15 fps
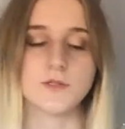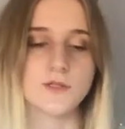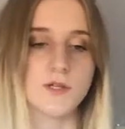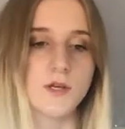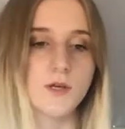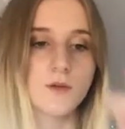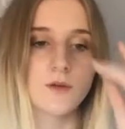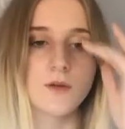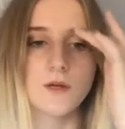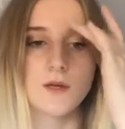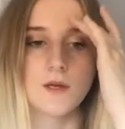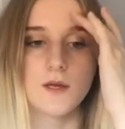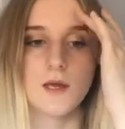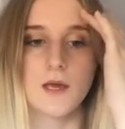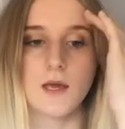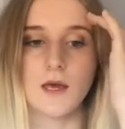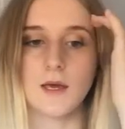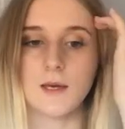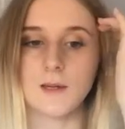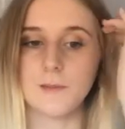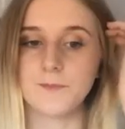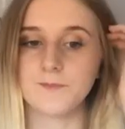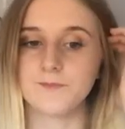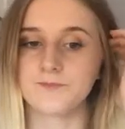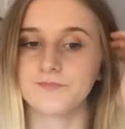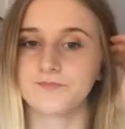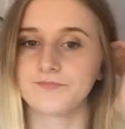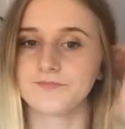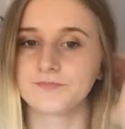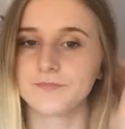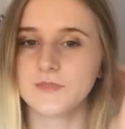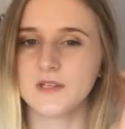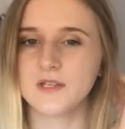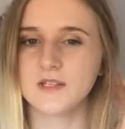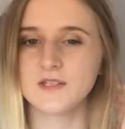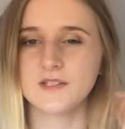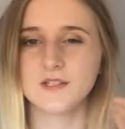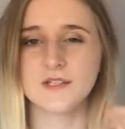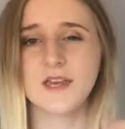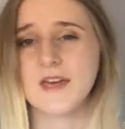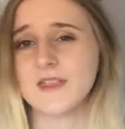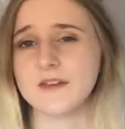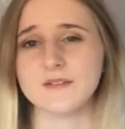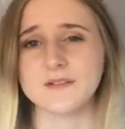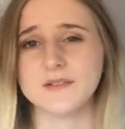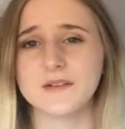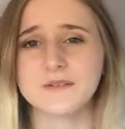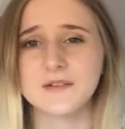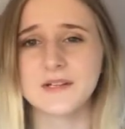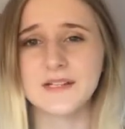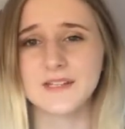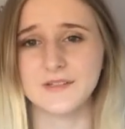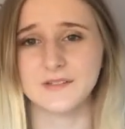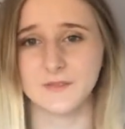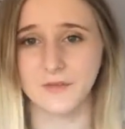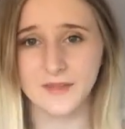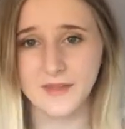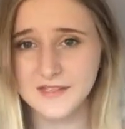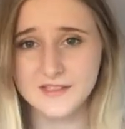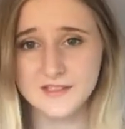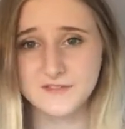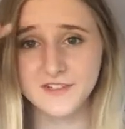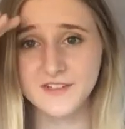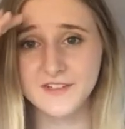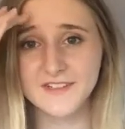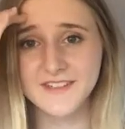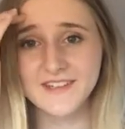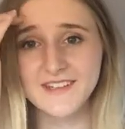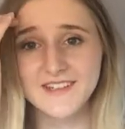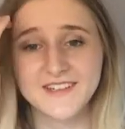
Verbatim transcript: Pluto. Um, so yeah, they're, they're really not that different.